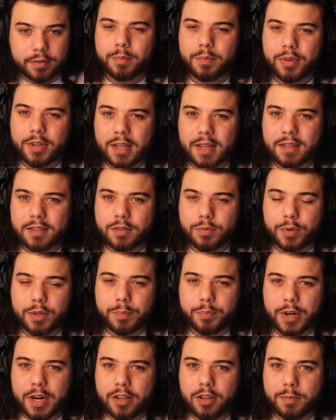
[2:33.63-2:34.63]
Plus, with
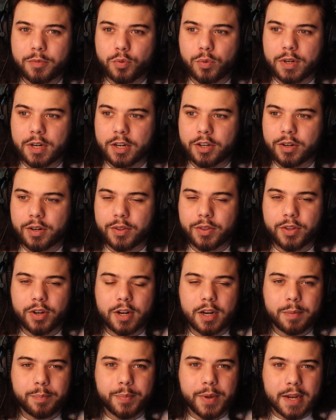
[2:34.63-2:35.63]
Breloom's
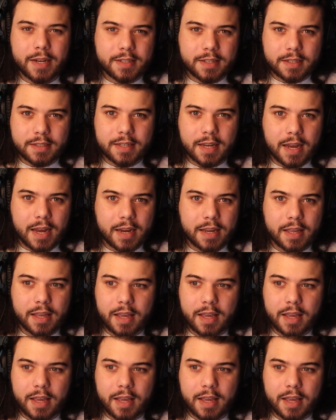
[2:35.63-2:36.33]
130 base attack,